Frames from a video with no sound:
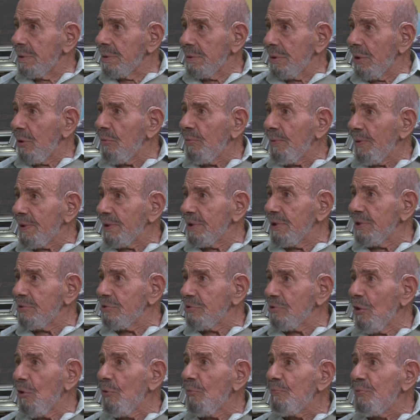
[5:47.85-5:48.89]
Nobody is
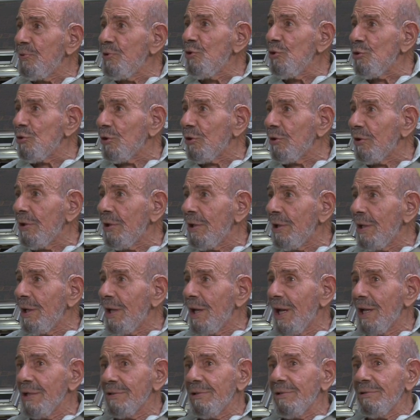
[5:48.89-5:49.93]
so pure
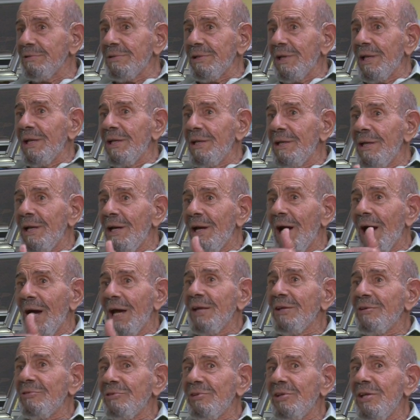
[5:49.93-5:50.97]
as to say,
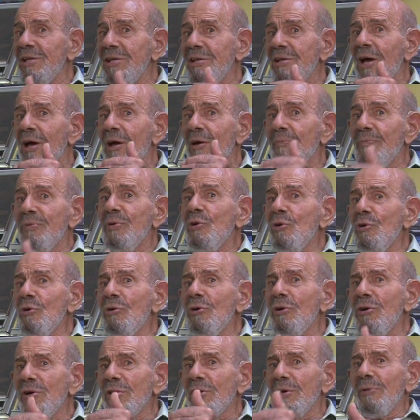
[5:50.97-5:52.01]
I seek
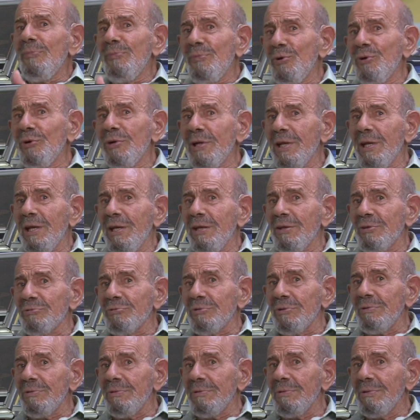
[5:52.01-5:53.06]
pure
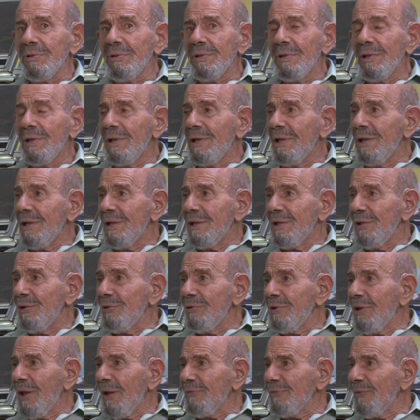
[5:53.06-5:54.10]
communication.
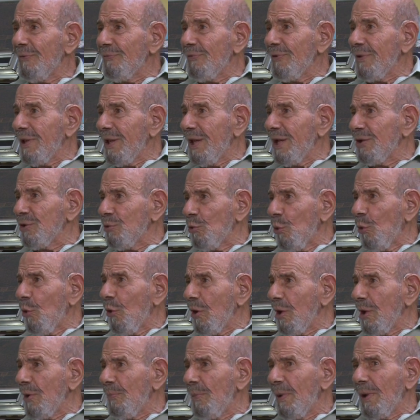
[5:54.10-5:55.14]
You'd have to forget
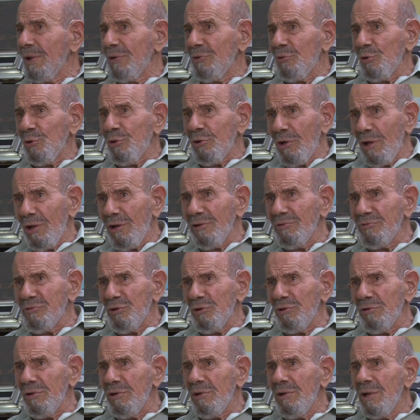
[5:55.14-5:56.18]
all about your
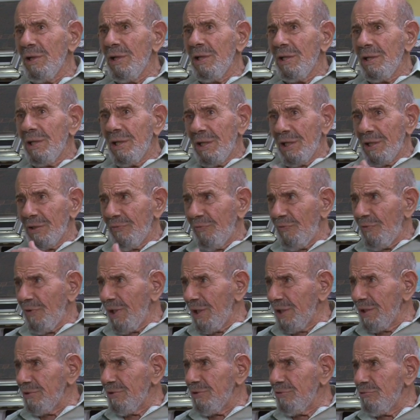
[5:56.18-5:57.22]
culture,
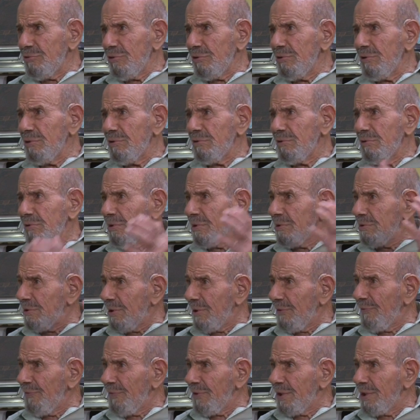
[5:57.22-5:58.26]
advantages and
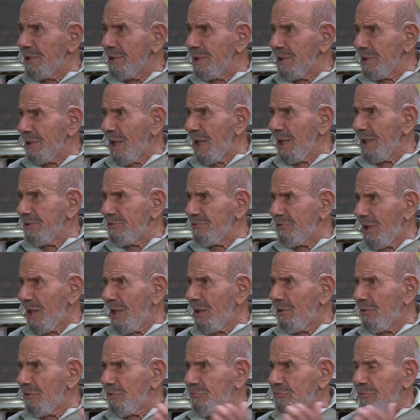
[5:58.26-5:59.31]
living in a nice
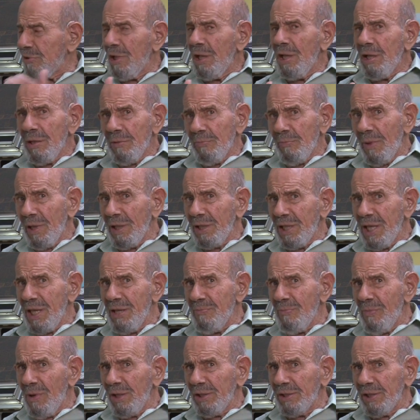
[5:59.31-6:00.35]
house,
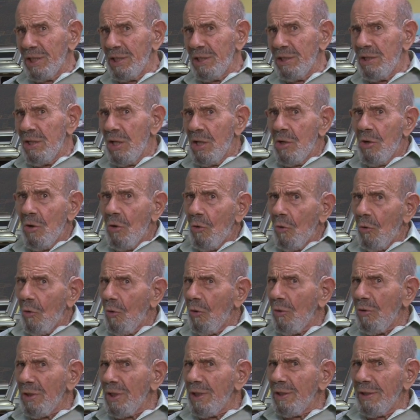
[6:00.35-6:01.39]
making money,
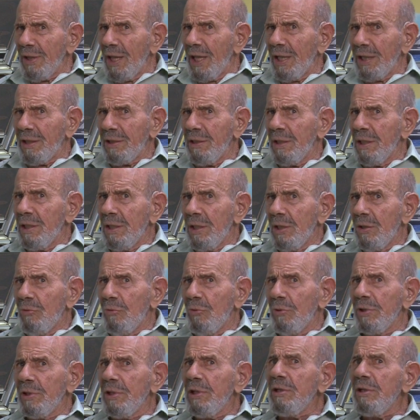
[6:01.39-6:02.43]
all of that would